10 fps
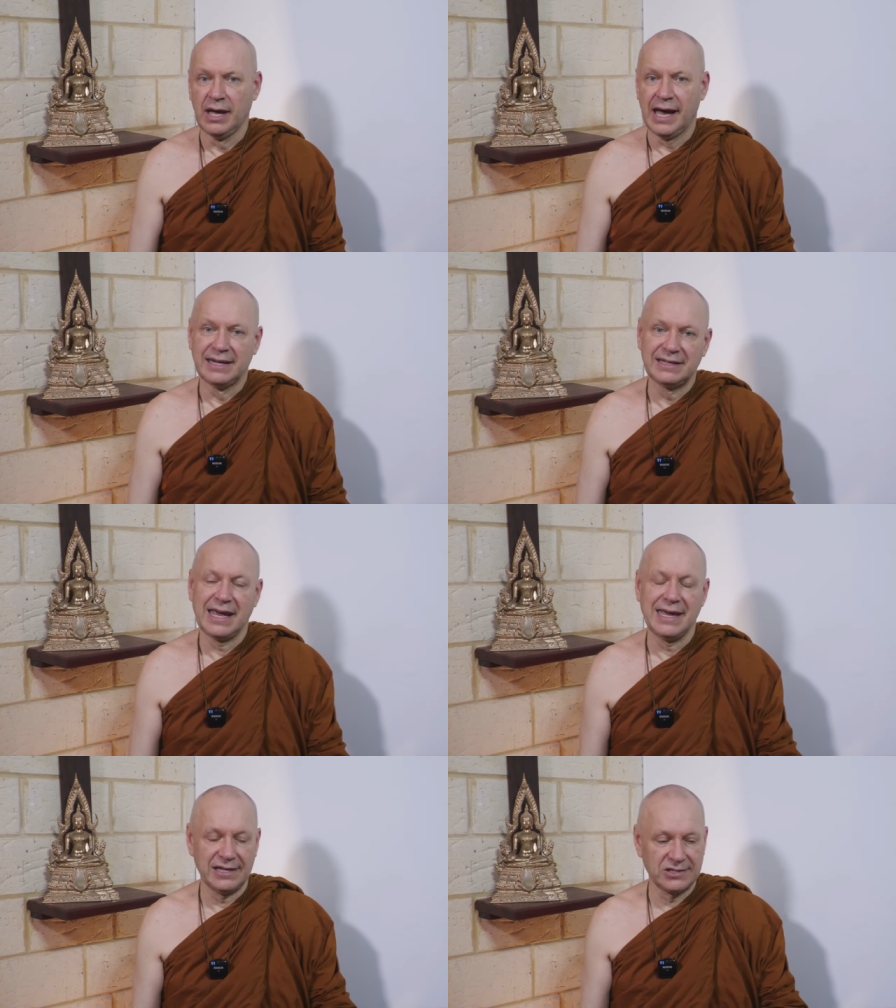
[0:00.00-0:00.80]
And it
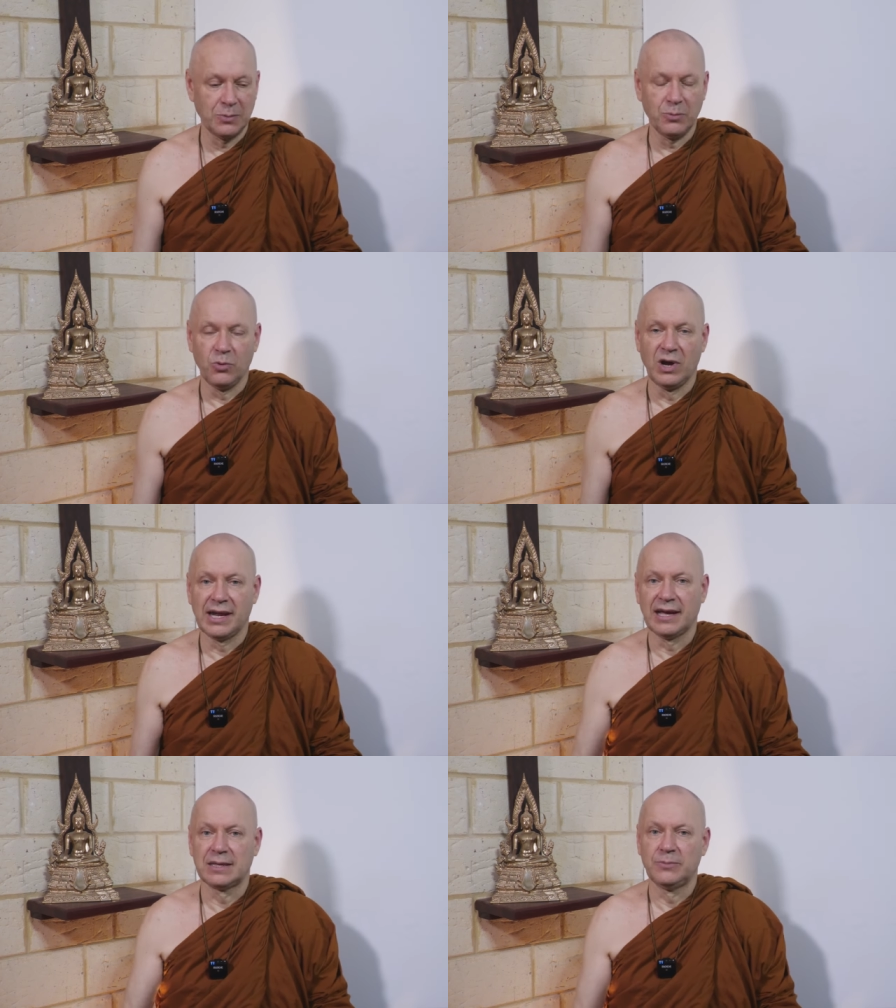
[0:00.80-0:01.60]
takes someone
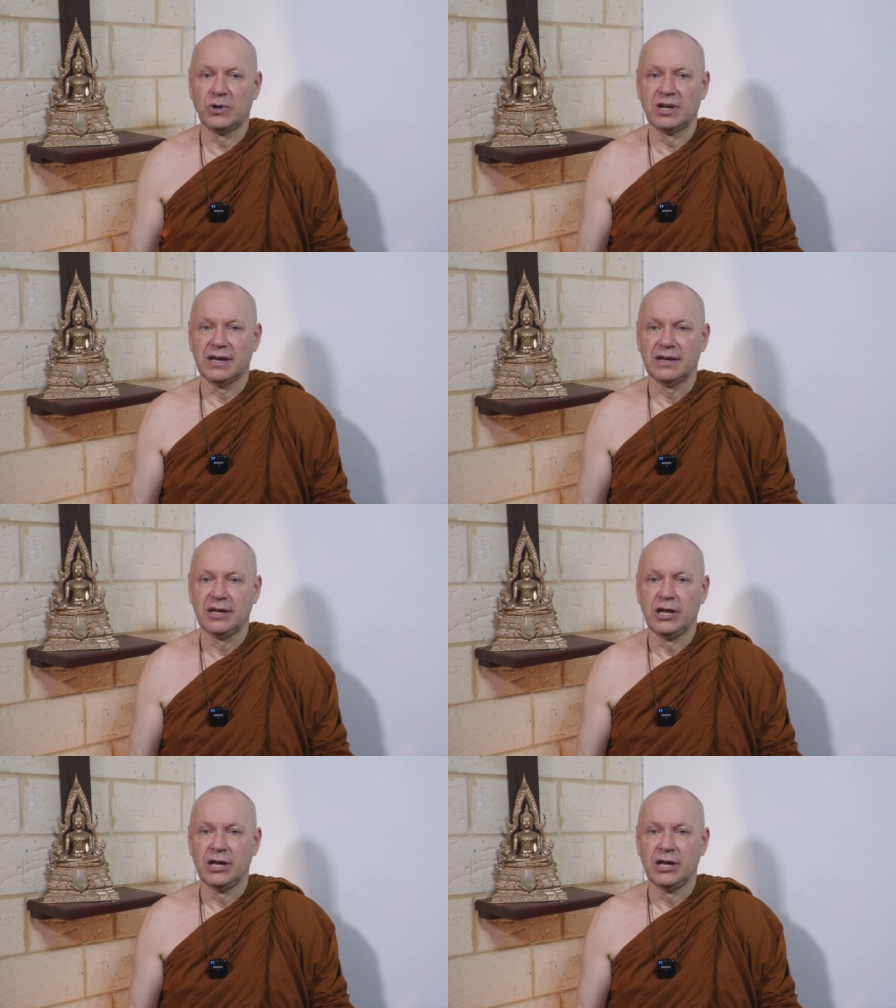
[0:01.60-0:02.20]
like the Buddha,